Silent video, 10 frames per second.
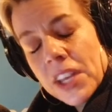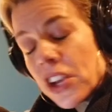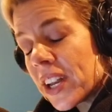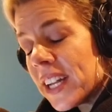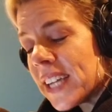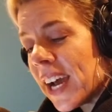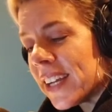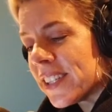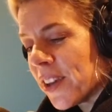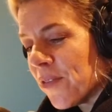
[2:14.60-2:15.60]
You're going to die
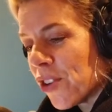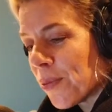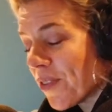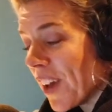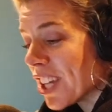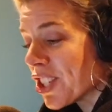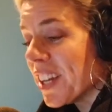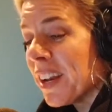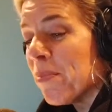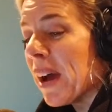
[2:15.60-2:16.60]
in some form or fashion,
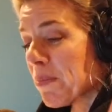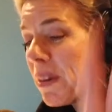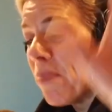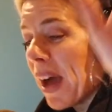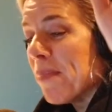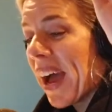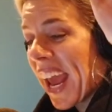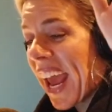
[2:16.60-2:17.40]
and it might be by my